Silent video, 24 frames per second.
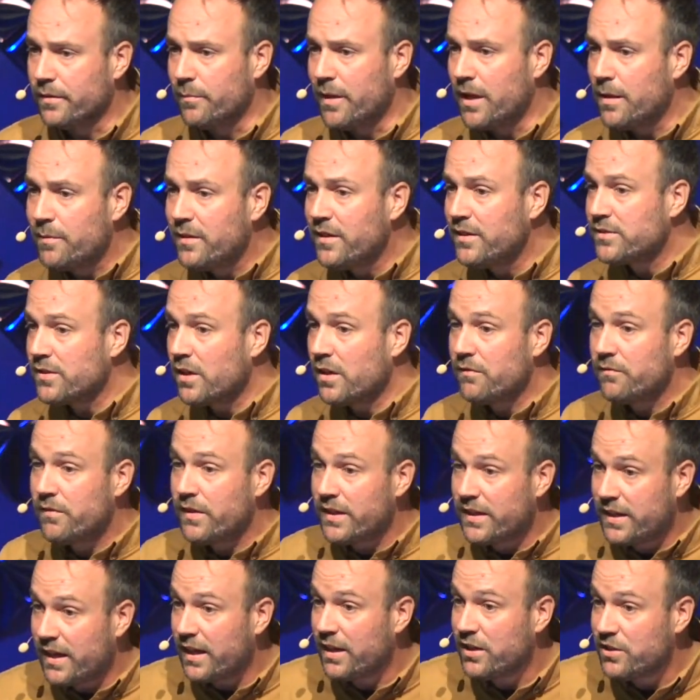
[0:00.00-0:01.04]
Maybe he's on
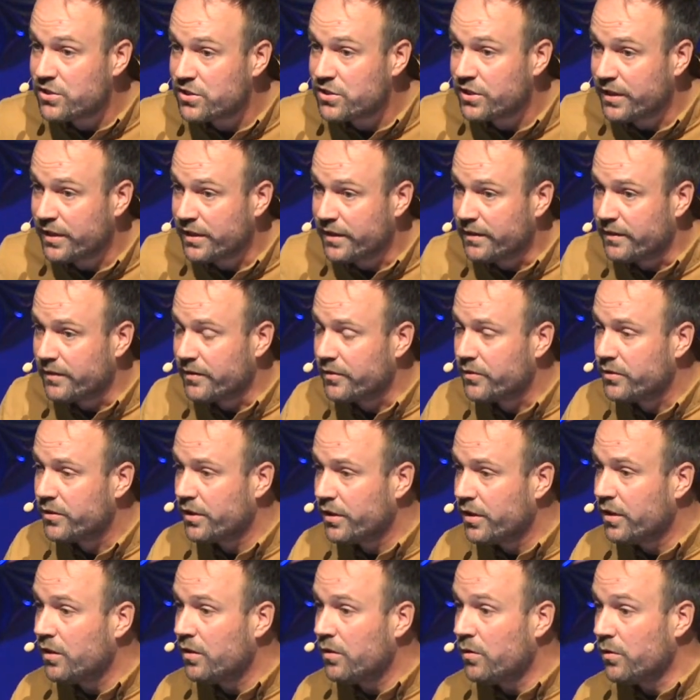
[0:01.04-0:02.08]
vacation,
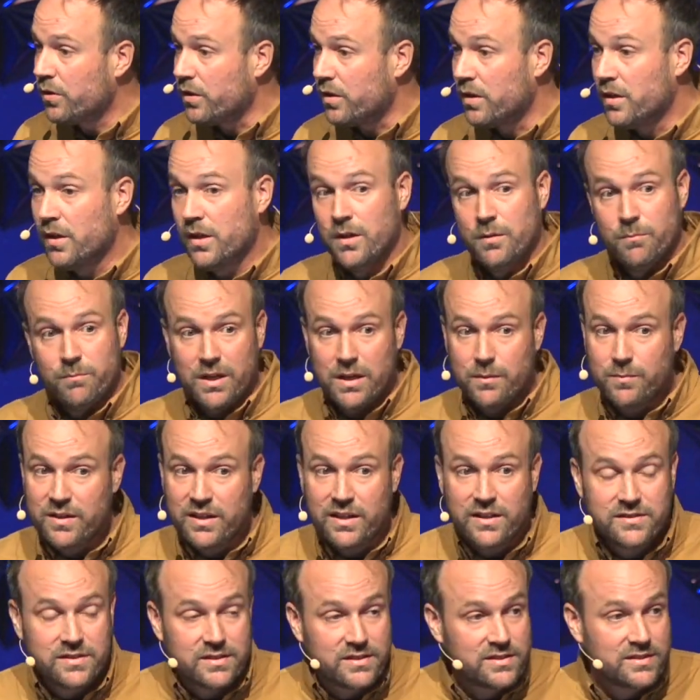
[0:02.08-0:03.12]
or maybe
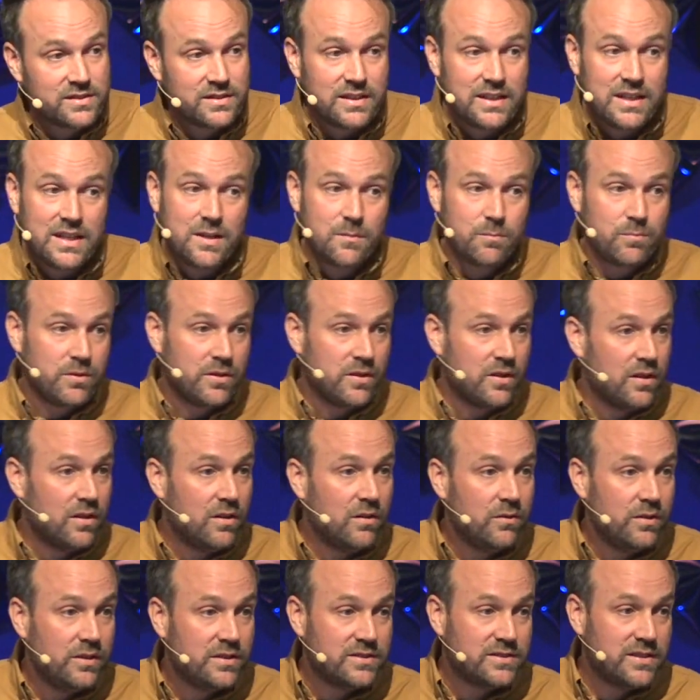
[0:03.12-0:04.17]
he's asleep,
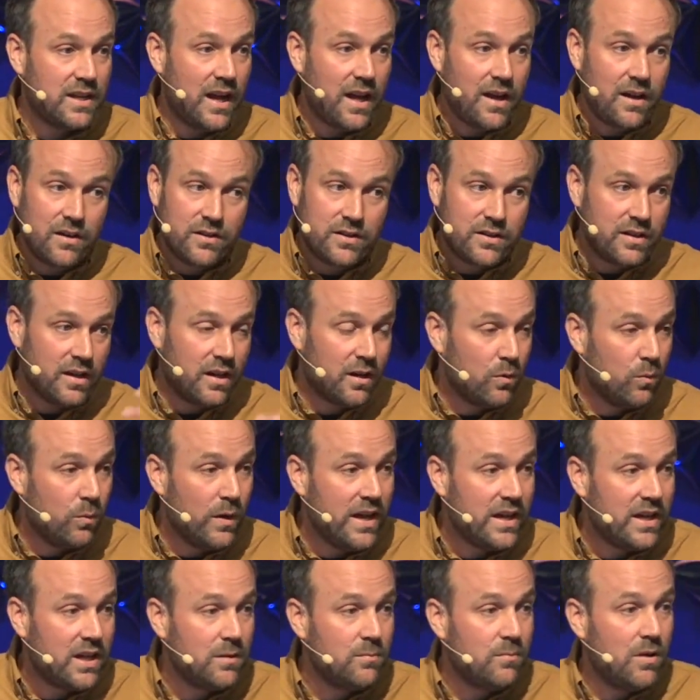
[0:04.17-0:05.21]
he's tired. You got to
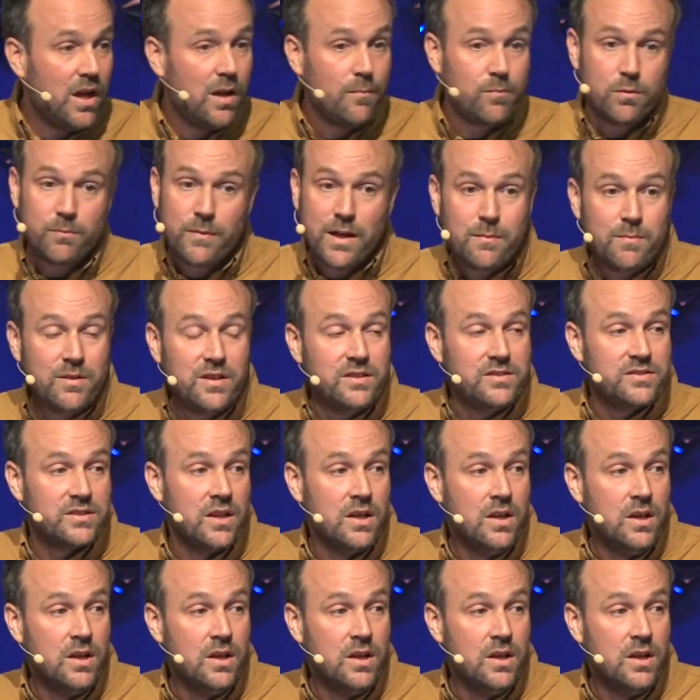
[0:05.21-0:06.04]
wake him up. Or maybe he's